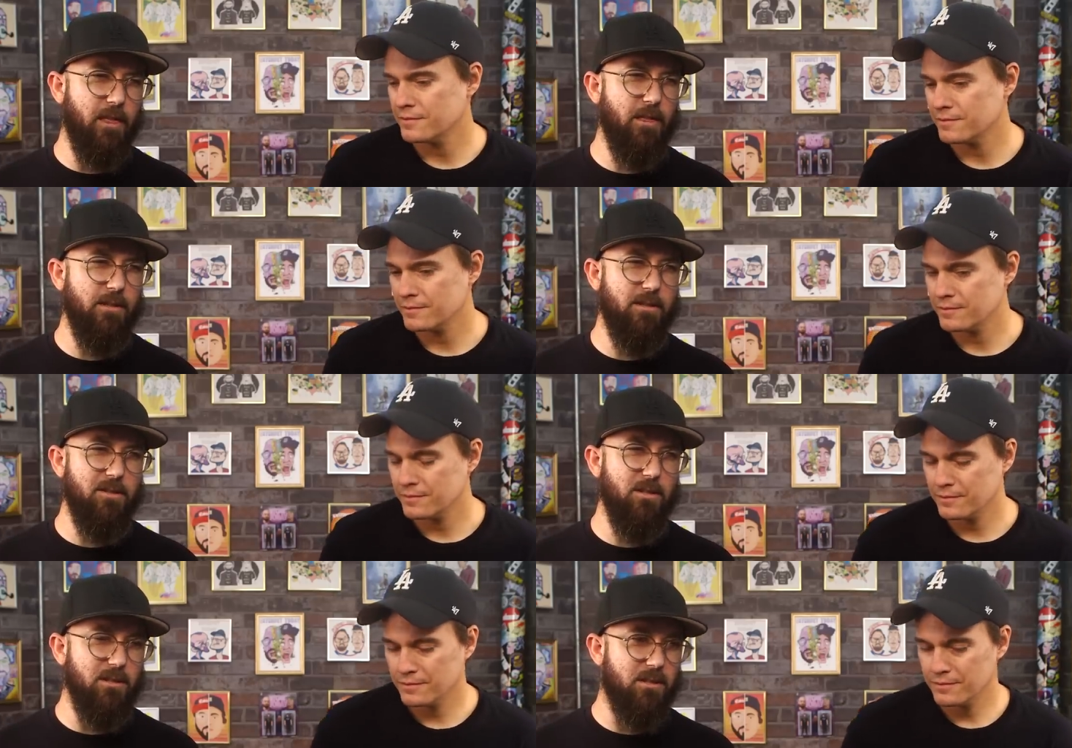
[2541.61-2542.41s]
Speaker 1: I think this
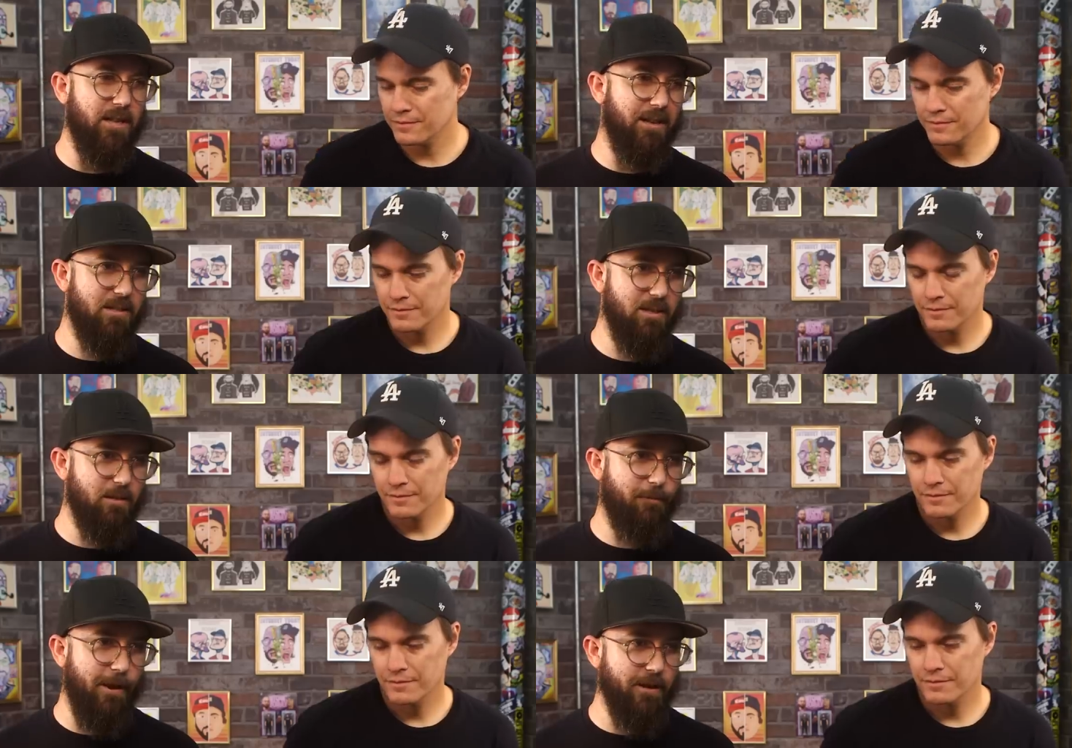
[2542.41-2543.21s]
is just the sentencing
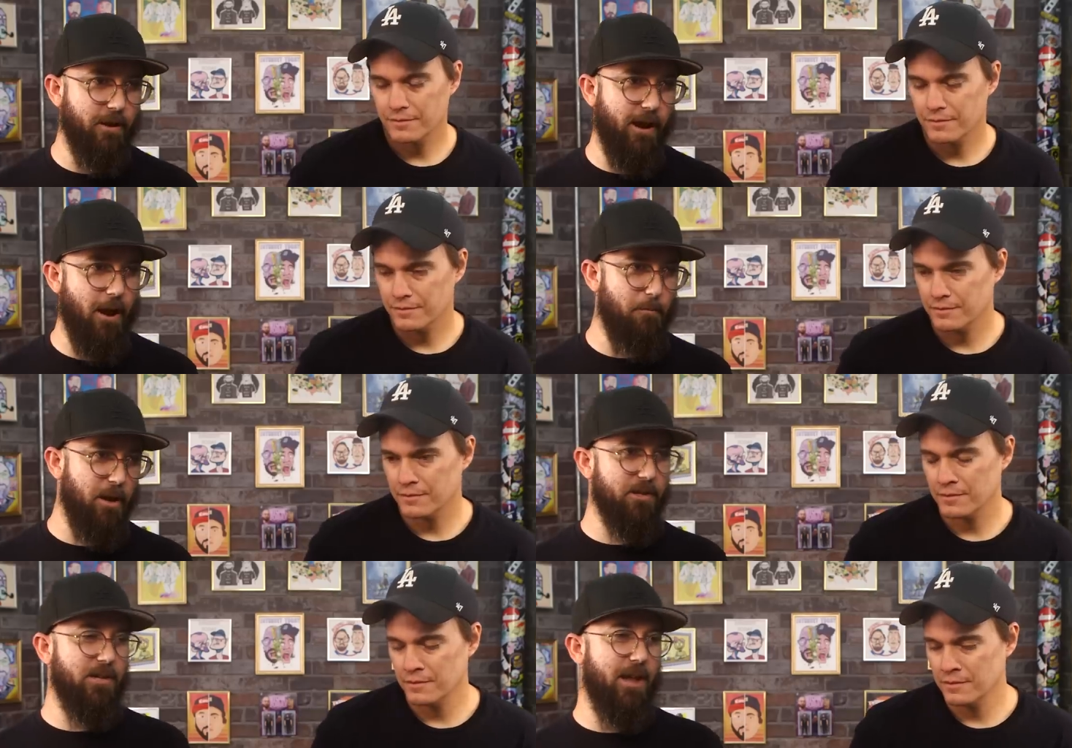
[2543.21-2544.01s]
to find out how
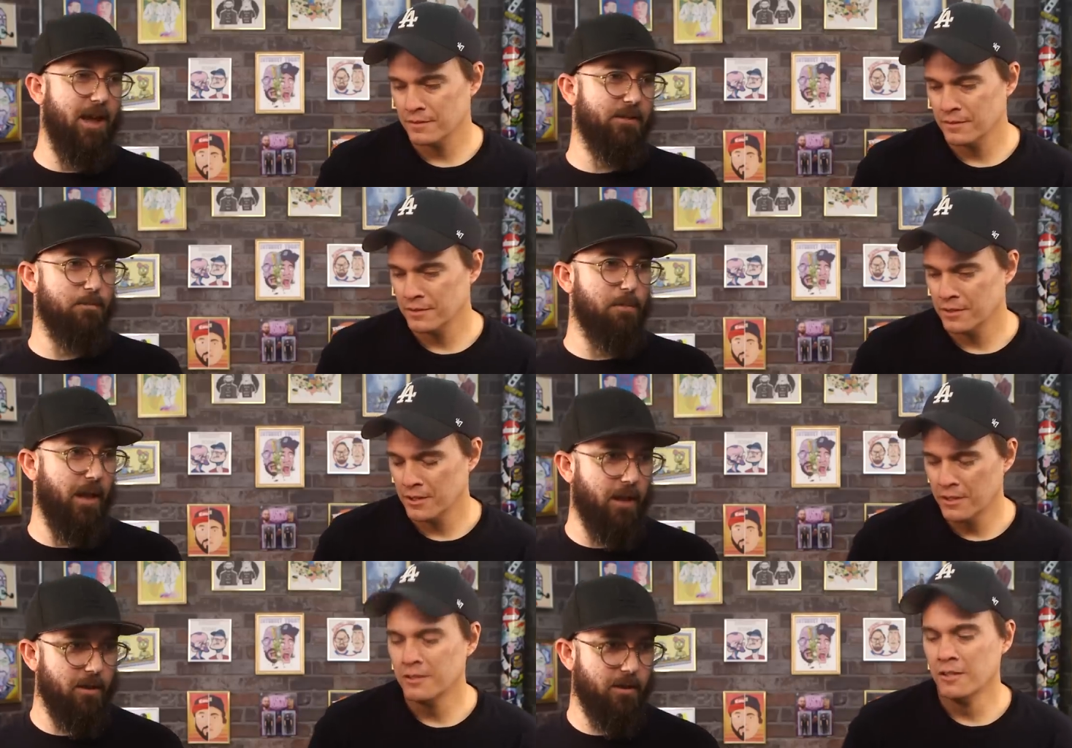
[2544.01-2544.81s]
much he has to
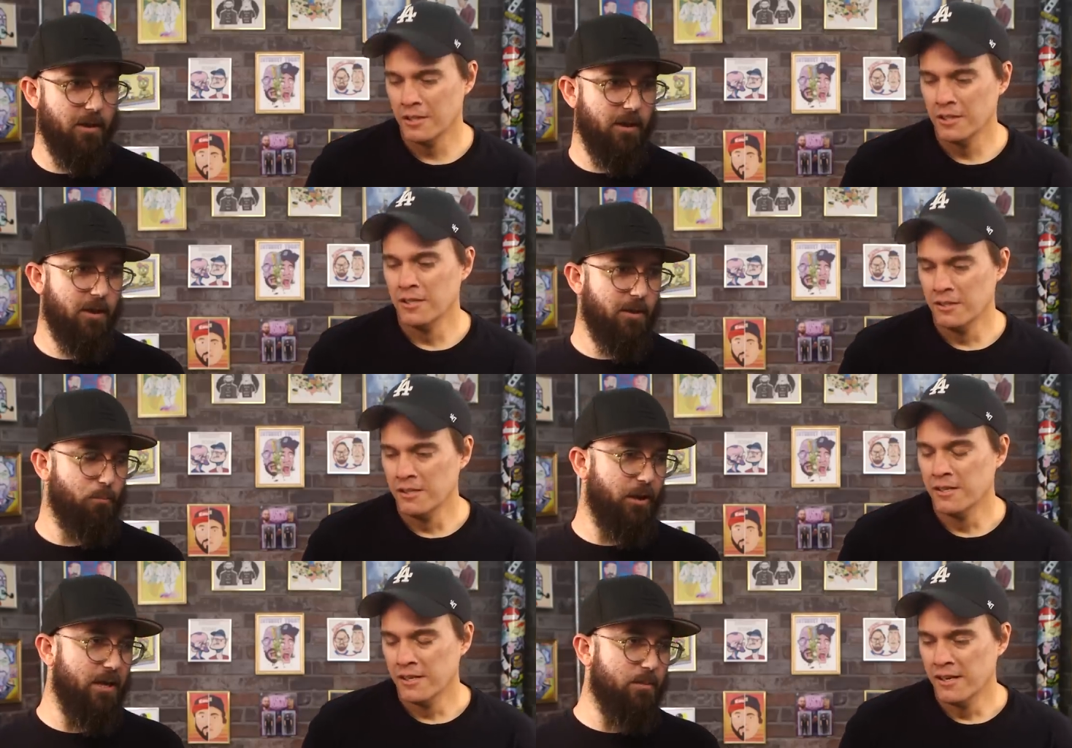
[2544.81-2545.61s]
pay.
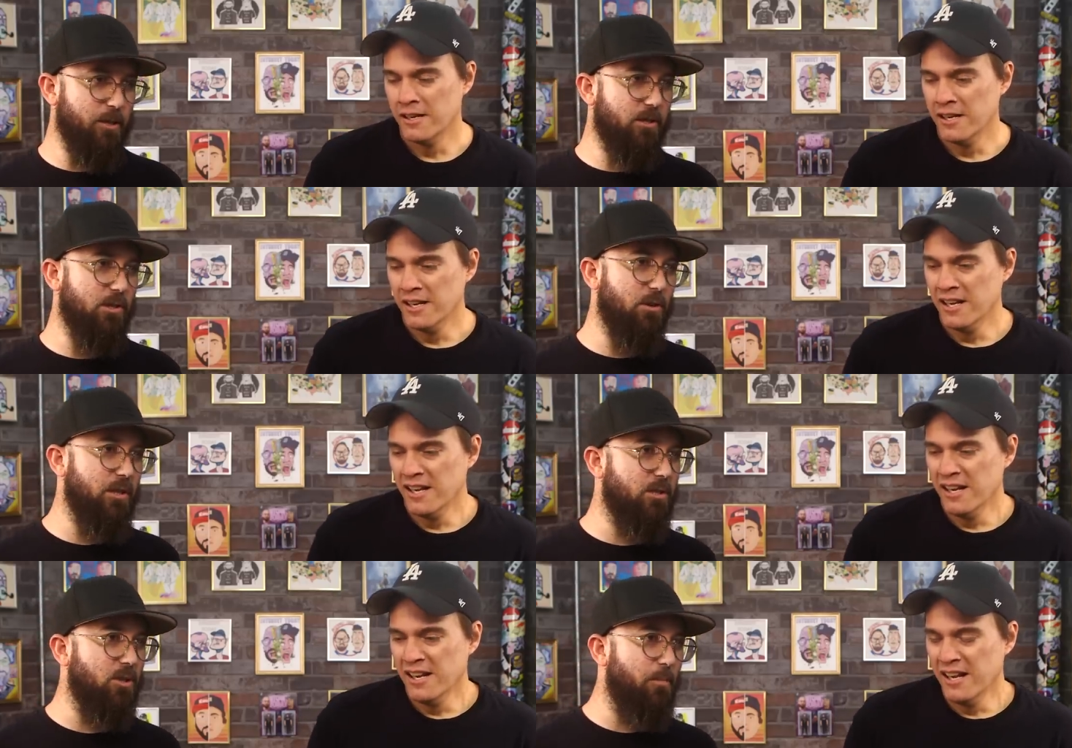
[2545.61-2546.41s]
But he's been sued
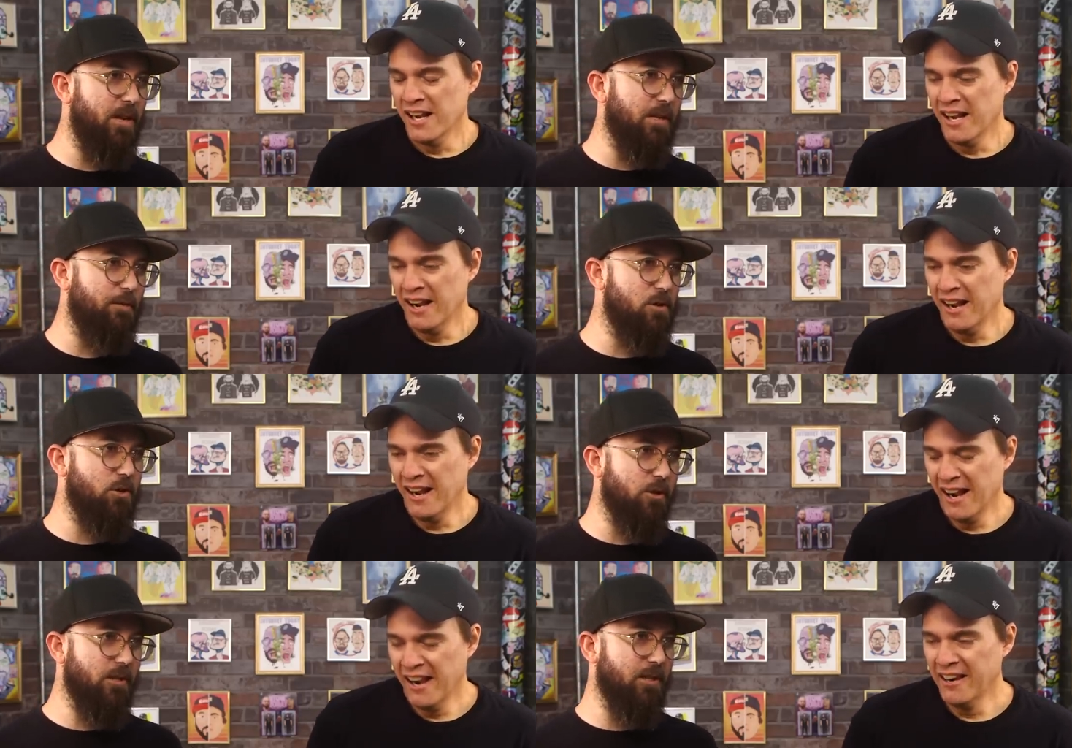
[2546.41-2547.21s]
in so many different
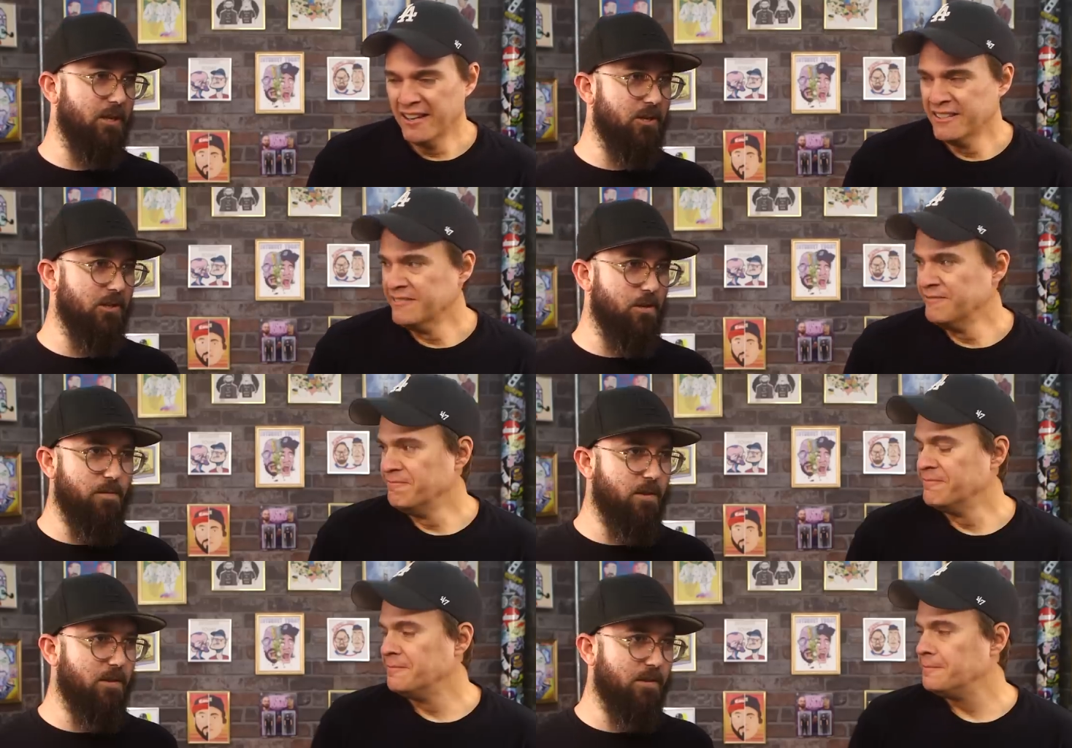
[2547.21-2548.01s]
jurisdictions
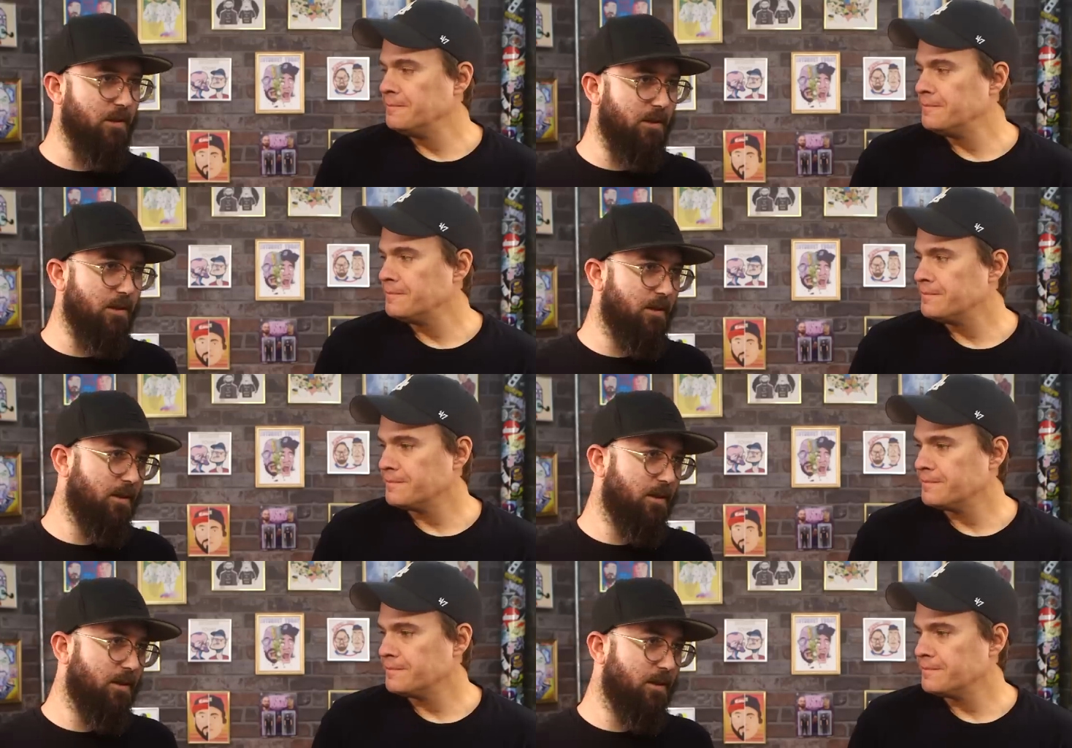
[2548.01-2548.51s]
over this. Like,